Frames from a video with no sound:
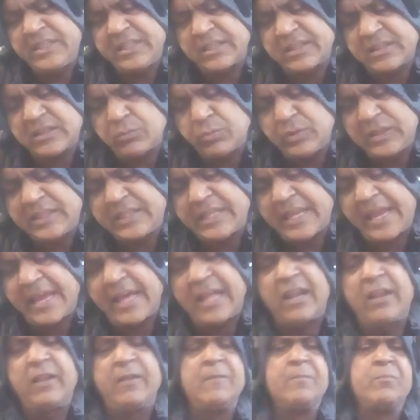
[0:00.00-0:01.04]
that we
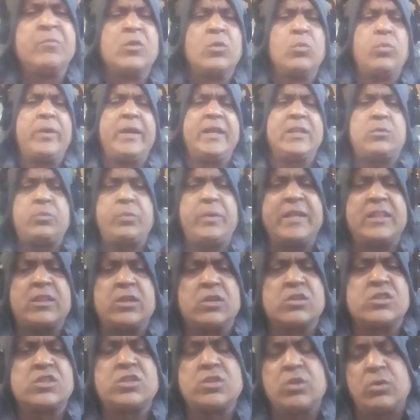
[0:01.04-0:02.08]
tell. Wait, wait,
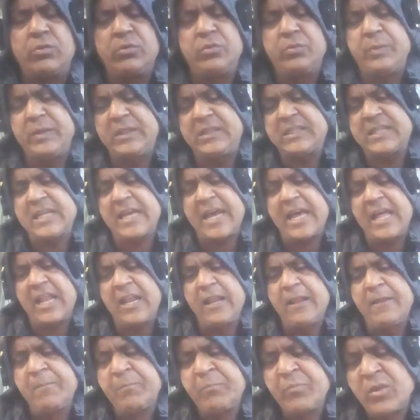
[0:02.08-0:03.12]
a story we
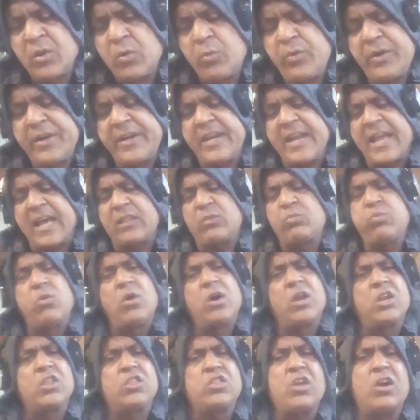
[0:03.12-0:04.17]
tell. We're not
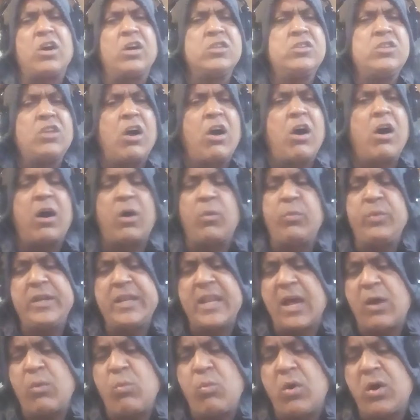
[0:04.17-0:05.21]
watered down, nah, we
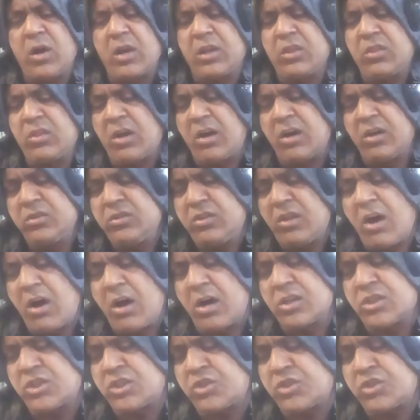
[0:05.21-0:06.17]
not watered down, nah,